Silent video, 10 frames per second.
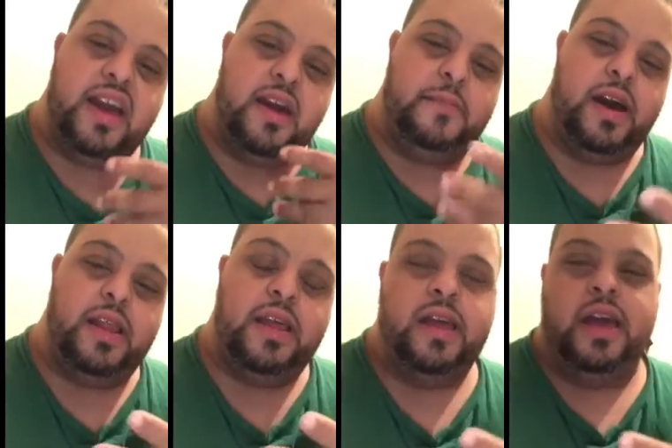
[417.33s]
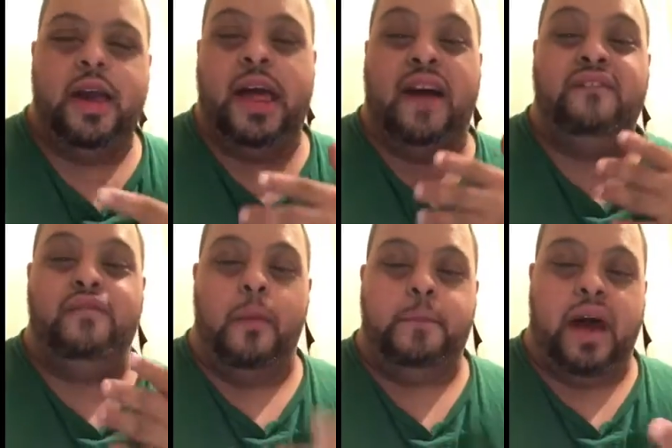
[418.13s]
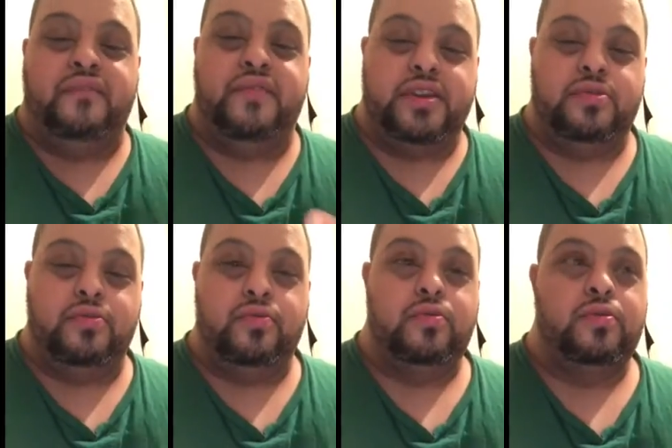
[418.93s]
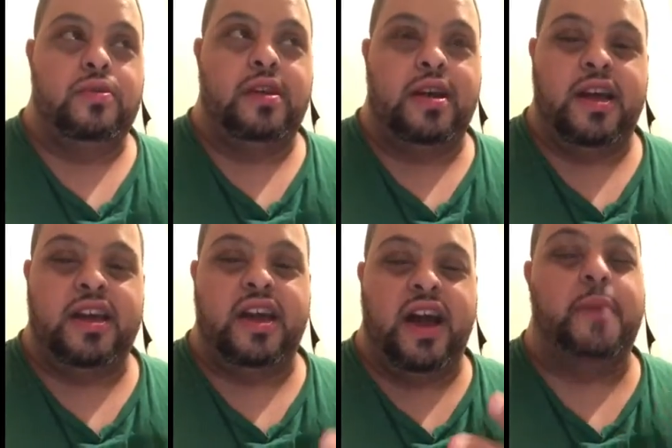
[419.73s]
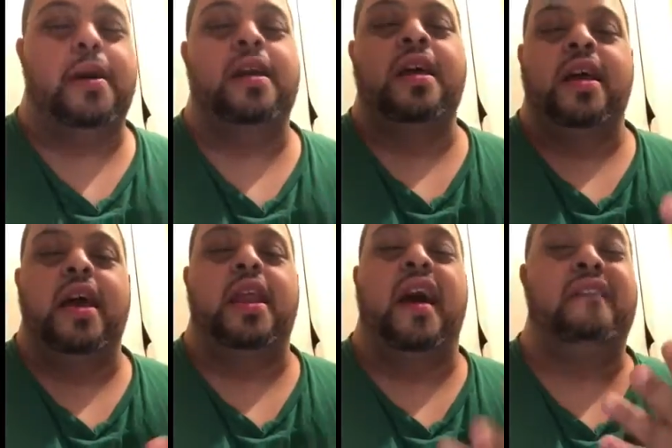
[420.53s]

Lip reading: and I feel bad for you. Yeah, Amal, and